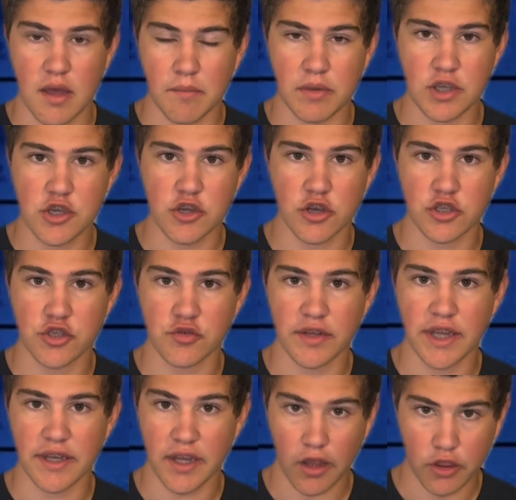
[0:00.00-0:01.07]
Be sure to tune
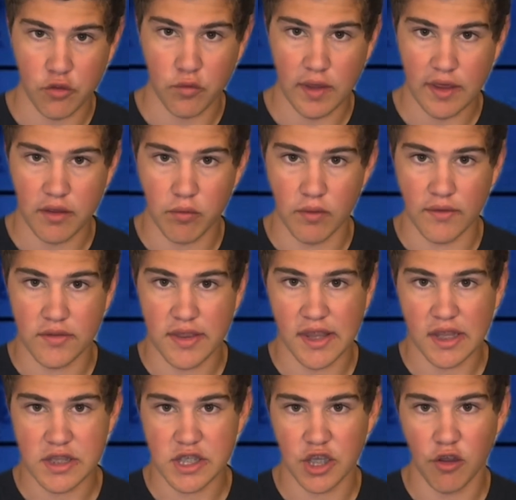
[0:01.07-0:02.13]
in next week with
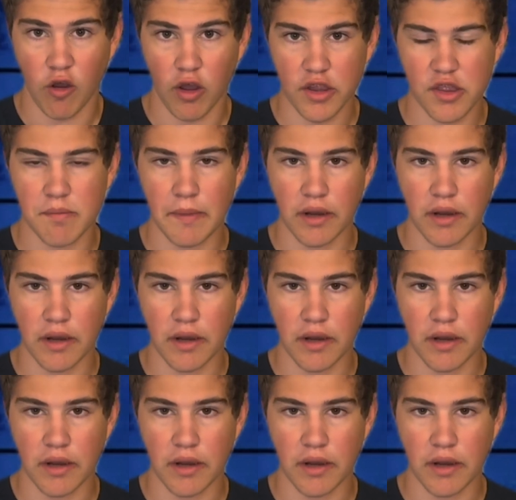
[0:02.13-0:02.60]
CT Haunts,